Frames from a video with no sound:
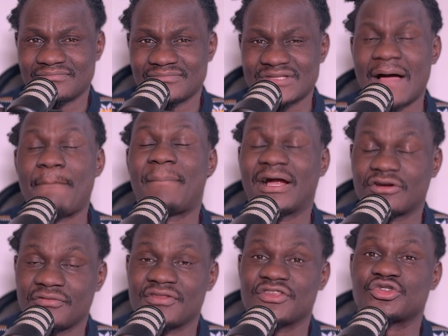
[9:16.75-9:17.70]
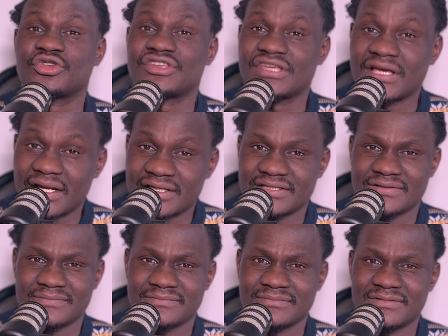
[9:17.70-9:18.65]
are part of the society,
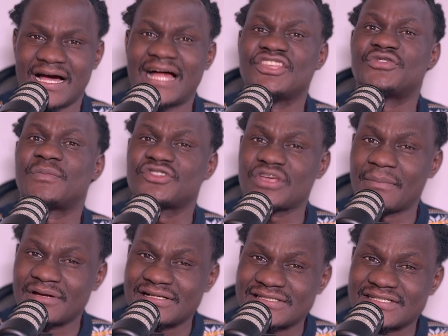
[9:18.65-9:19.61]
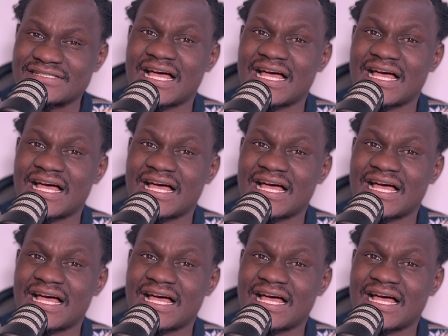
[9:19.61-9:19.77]
and special abilities